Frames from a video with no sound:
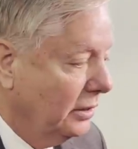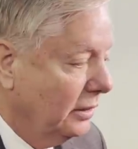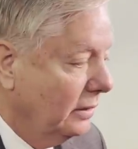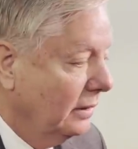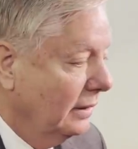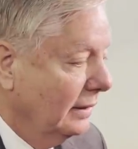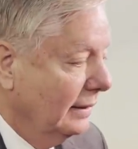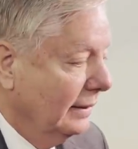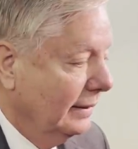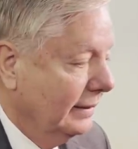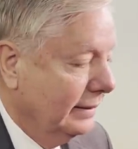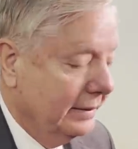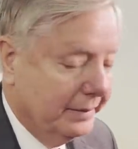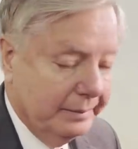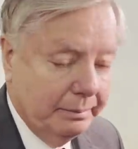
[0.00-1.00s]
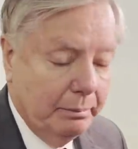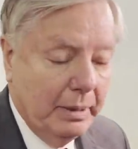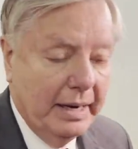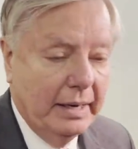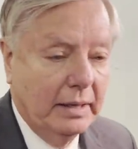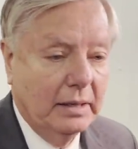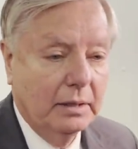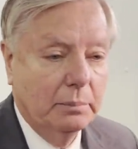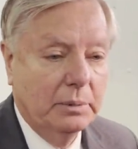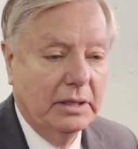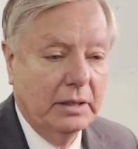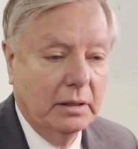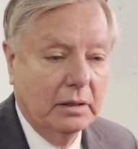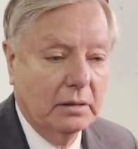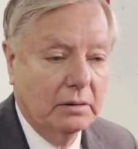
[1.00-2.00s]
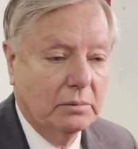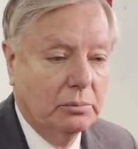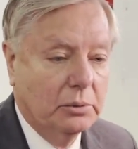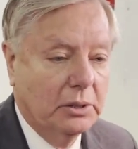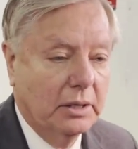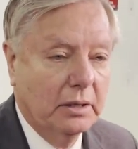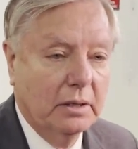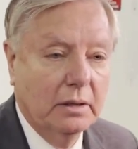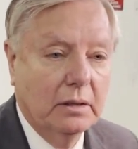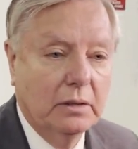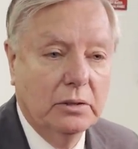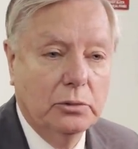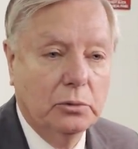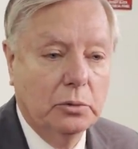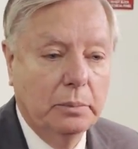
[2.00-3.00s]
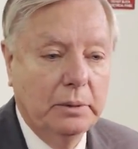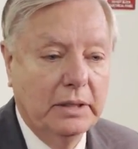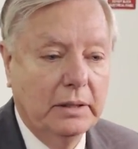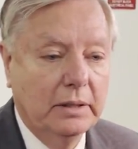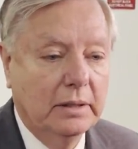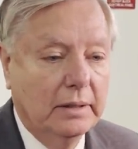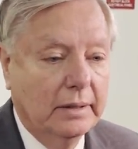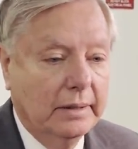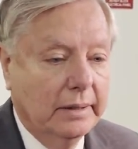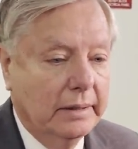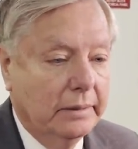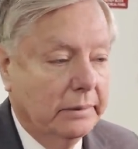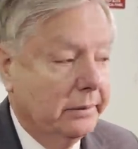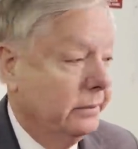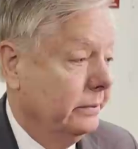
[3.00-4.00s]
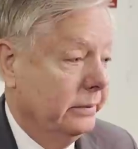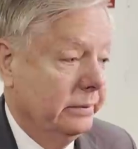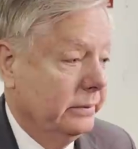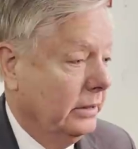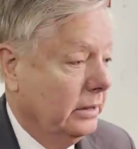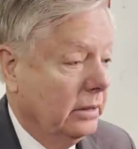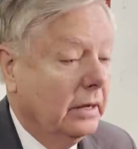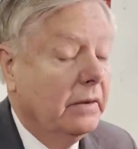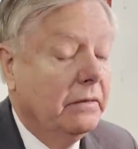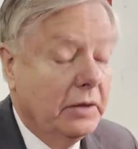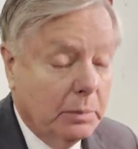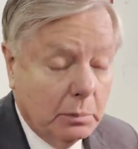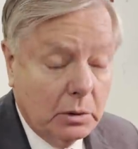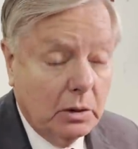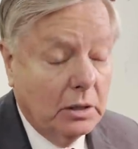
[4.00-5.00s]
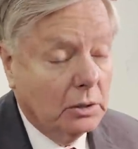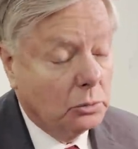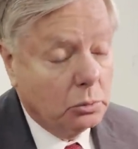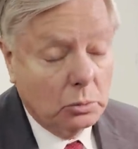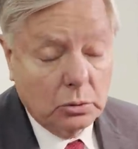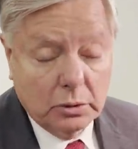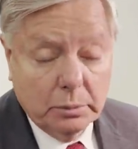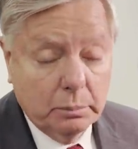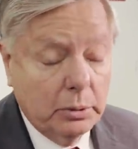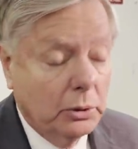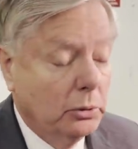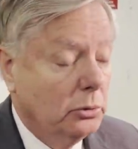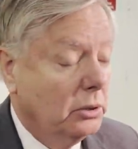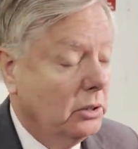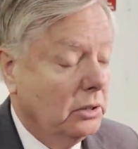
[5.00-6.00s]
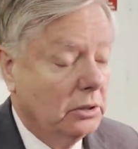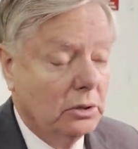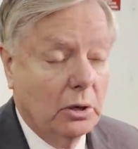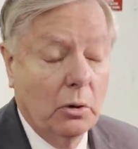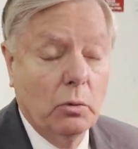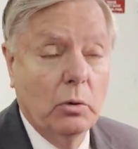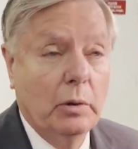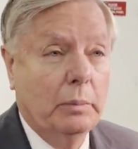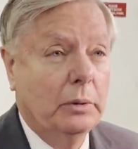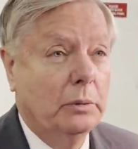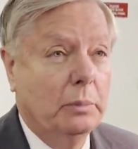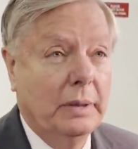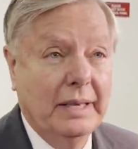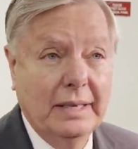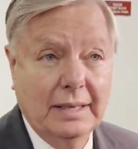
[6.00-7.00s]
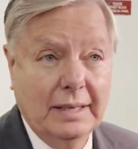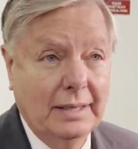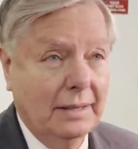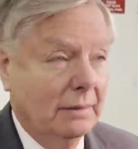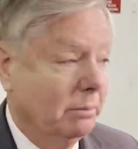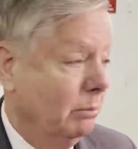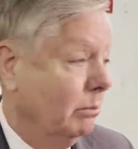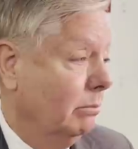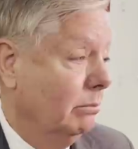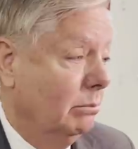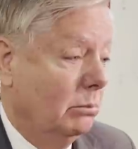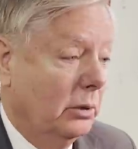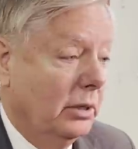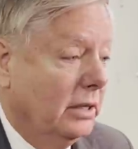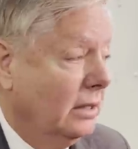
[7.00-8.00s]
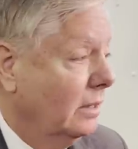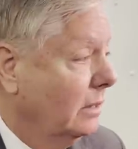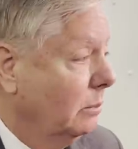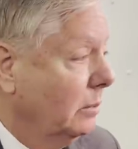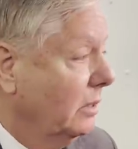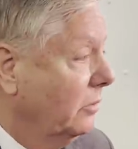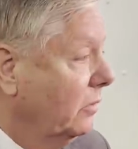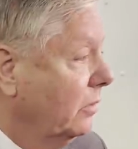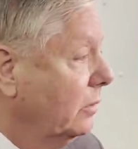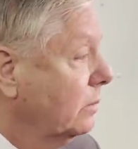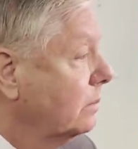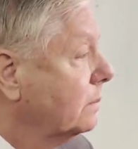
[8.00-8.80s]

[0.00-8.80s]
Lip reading: and banning a particular set of guns would be, you know, if Democrats want to impose the assault weapons ban again, bring it up. Let's vote.